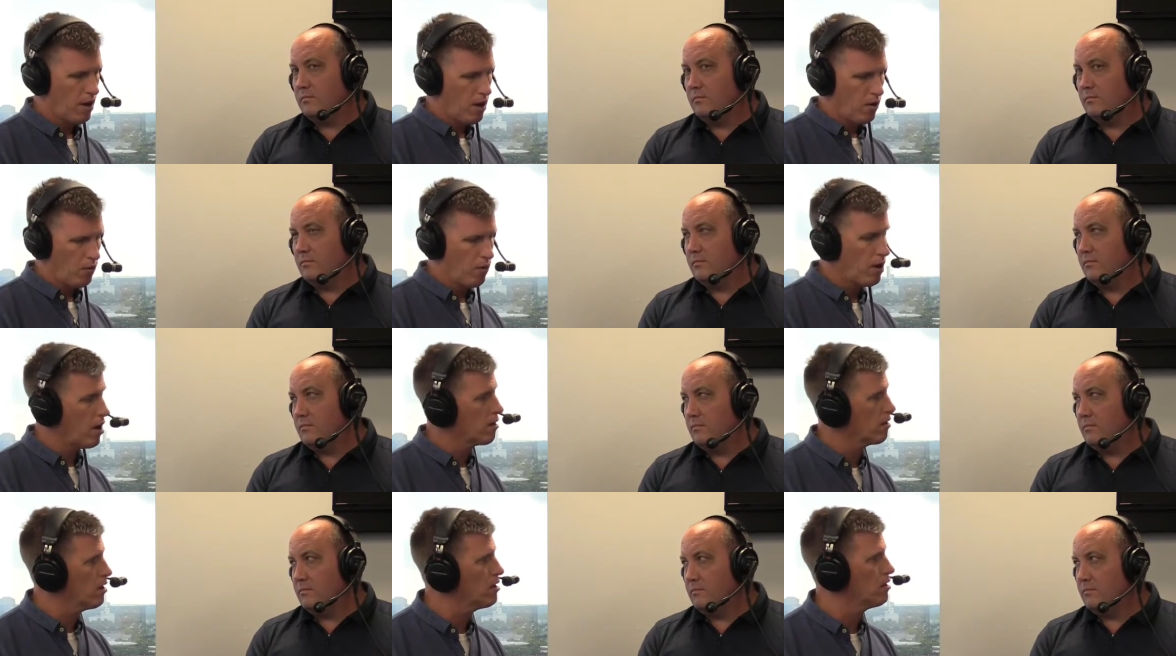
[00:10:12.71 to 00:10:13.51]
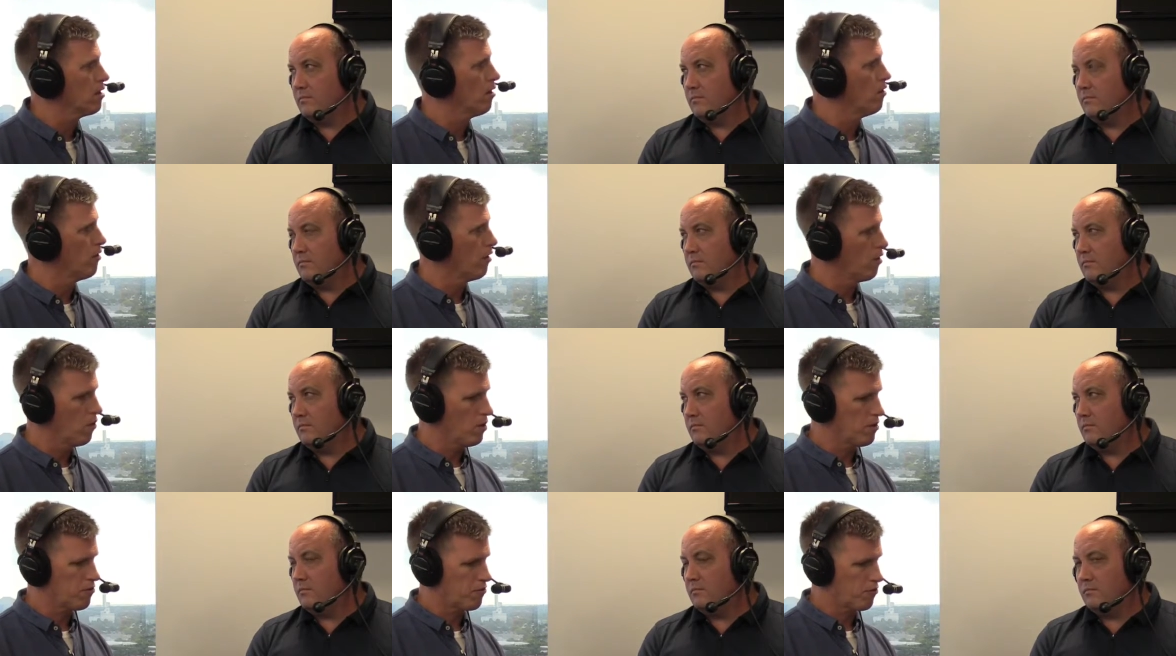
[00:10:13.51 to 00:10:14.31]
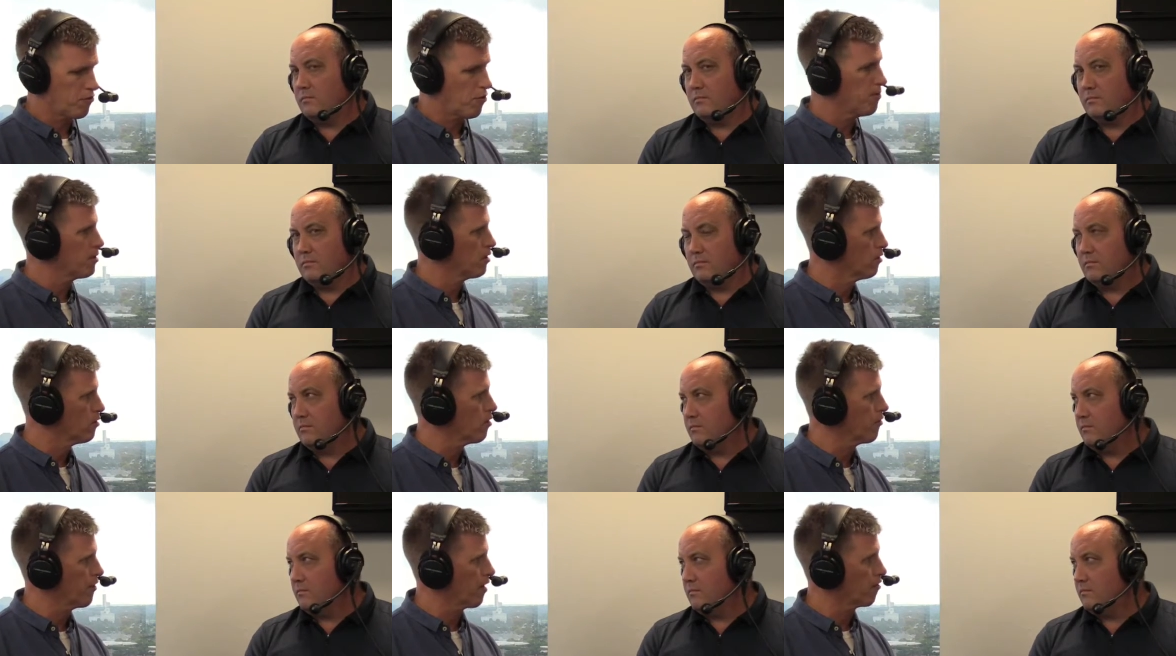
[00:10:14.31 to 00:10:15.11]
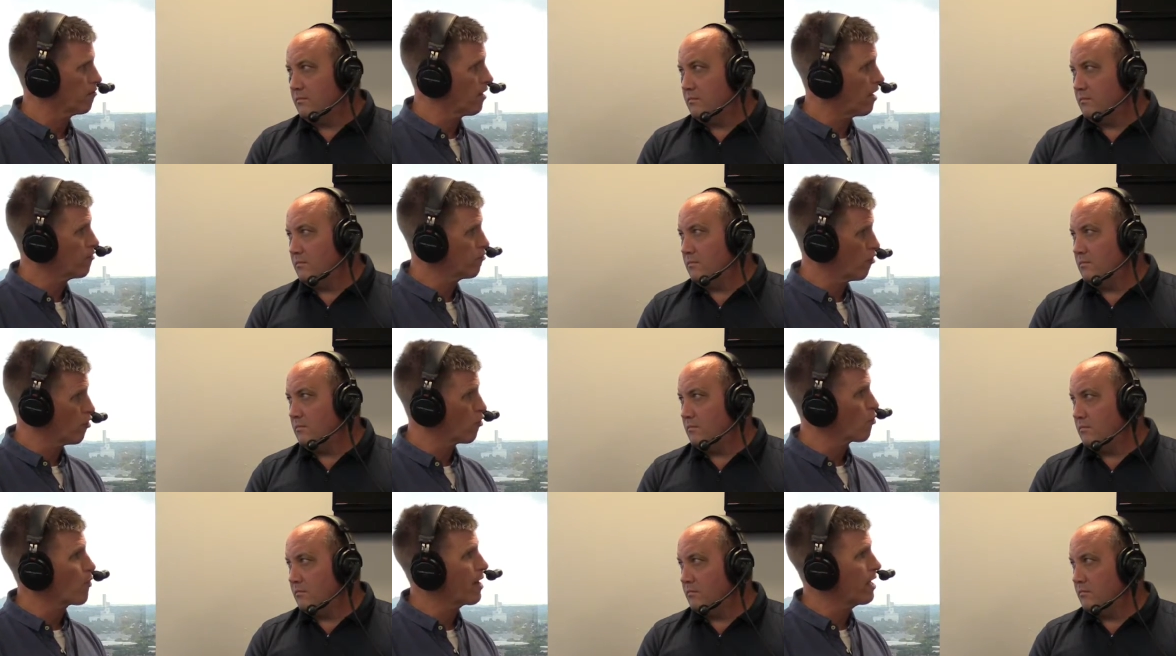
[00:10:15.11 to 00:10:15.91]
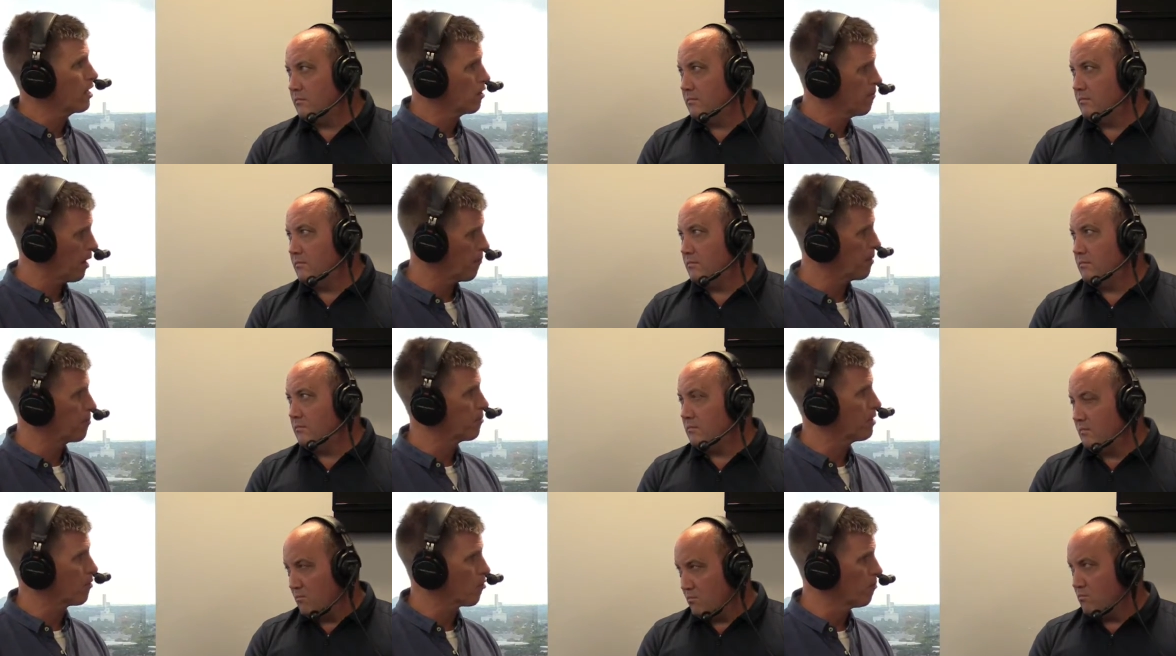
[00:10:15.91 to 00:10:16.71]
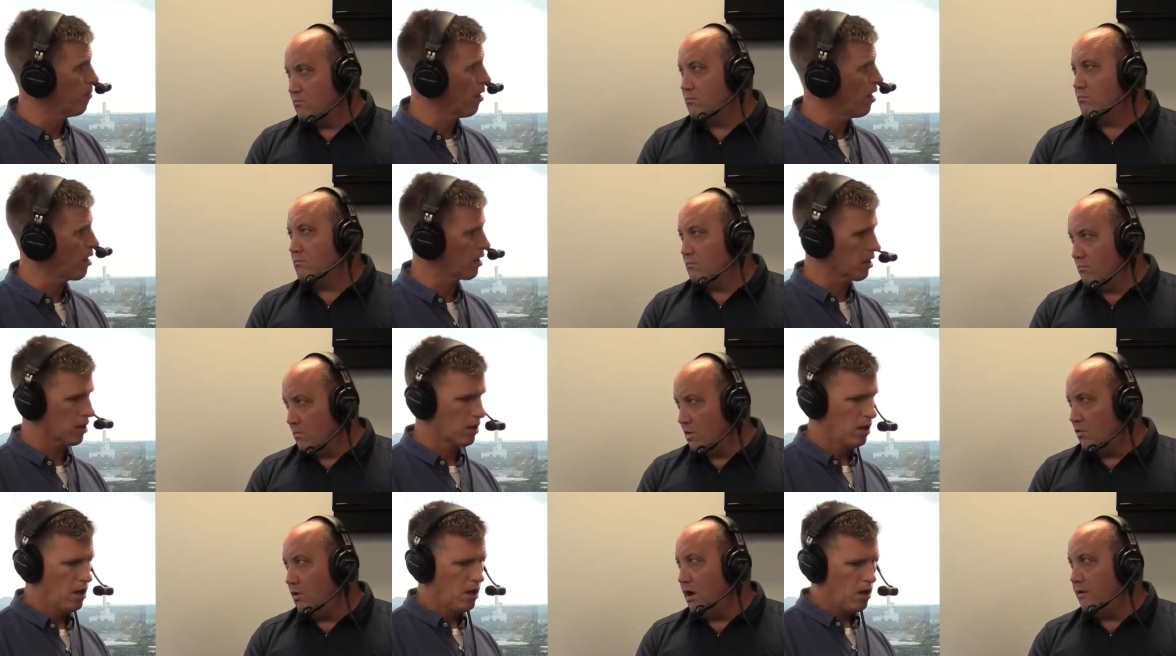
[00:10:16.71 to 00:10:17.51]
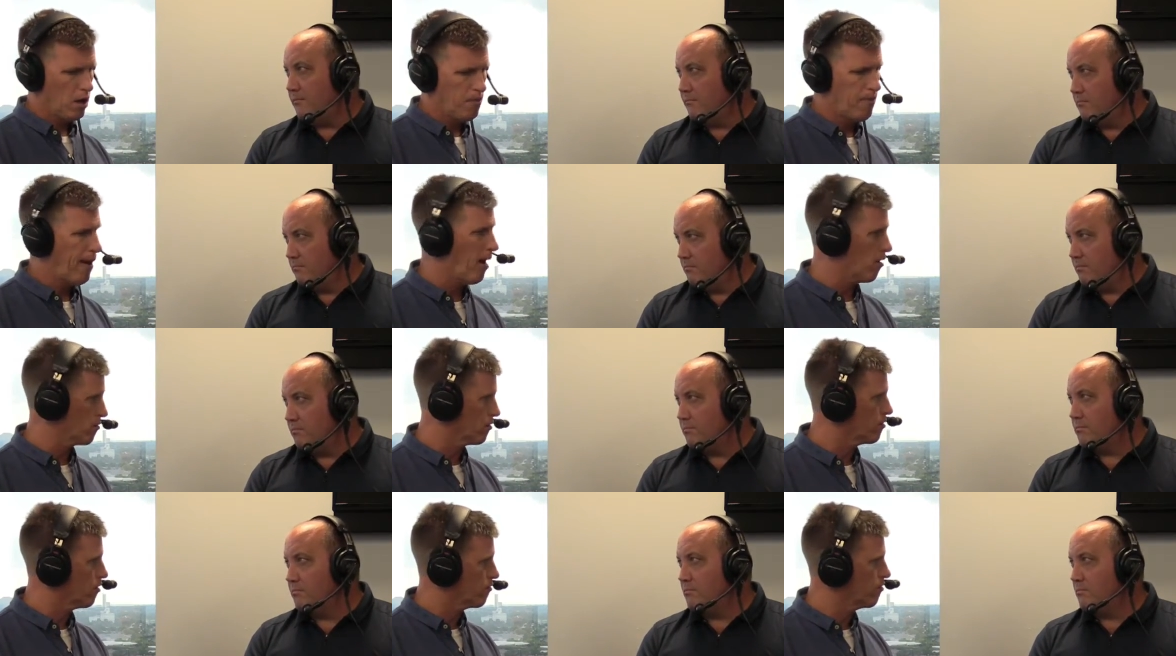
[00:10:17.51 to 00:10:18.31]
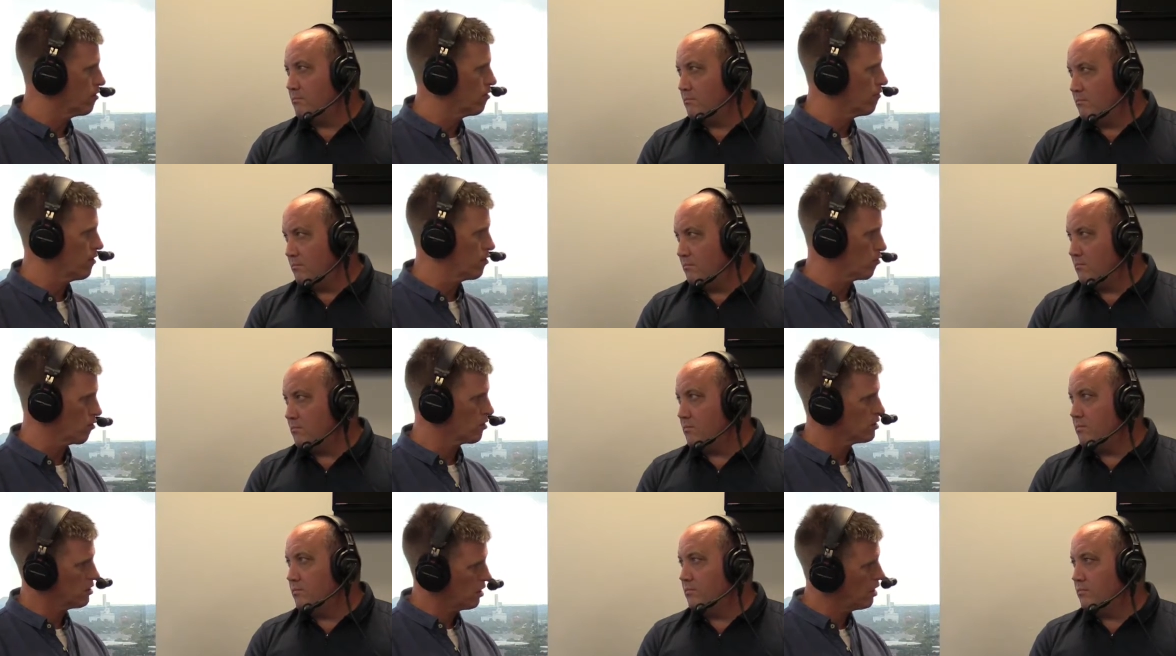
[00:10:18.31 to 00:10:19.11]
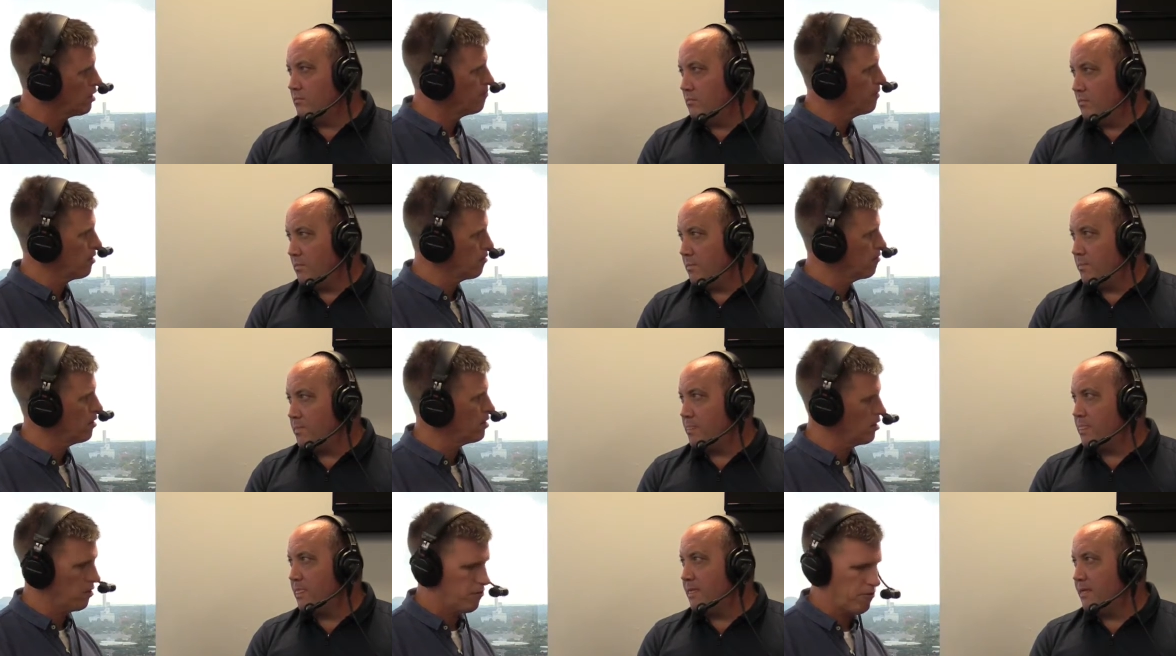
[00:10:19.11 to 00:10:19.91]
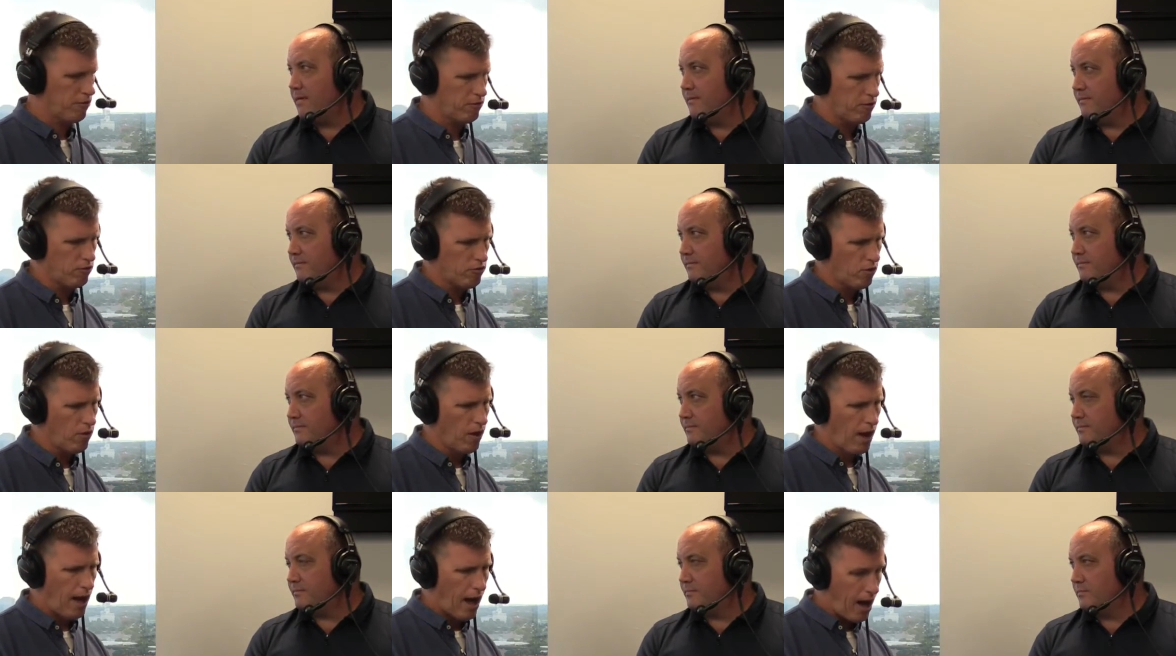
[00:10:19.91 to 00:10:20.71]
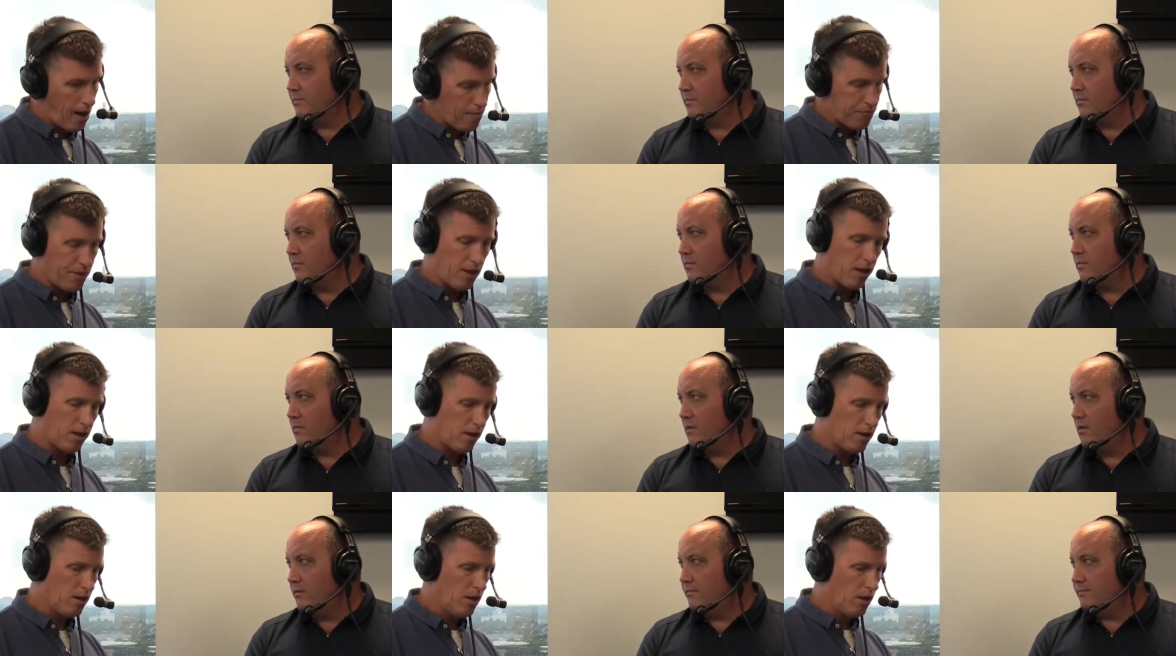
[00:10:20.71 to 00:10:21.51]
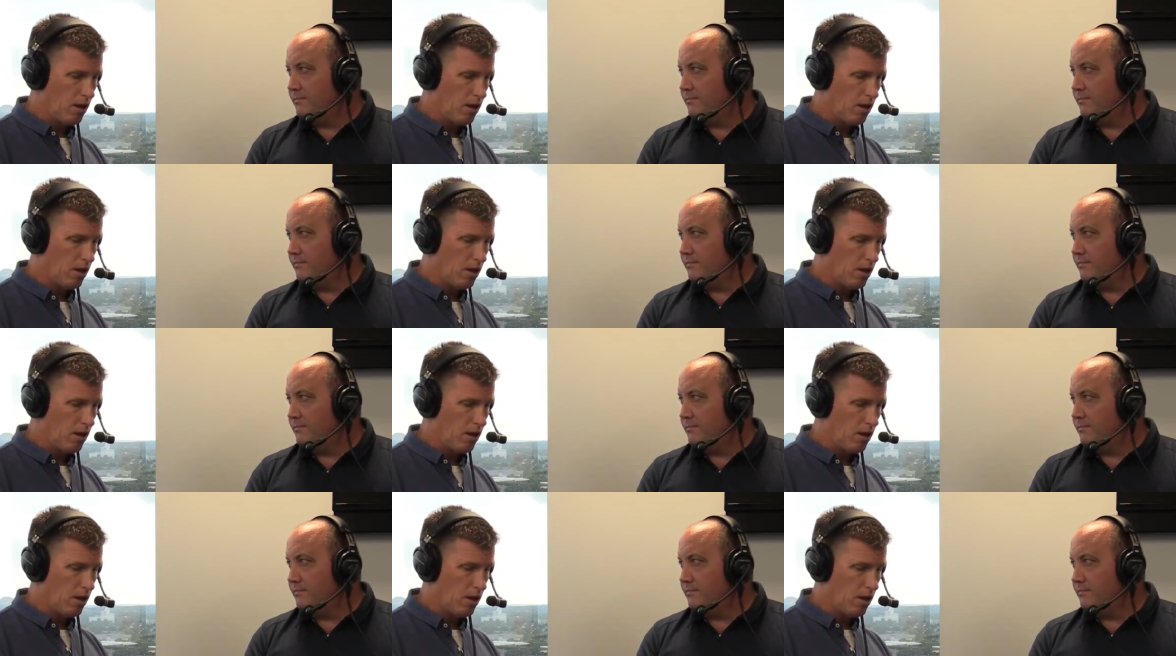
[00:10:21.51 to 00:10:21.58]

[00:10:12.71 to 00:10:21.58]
Speaker 1: What I did know though is some of the little things that I started reading about people that were blogging right. about this individual because he had been a teaching assistant. So I'm thinking,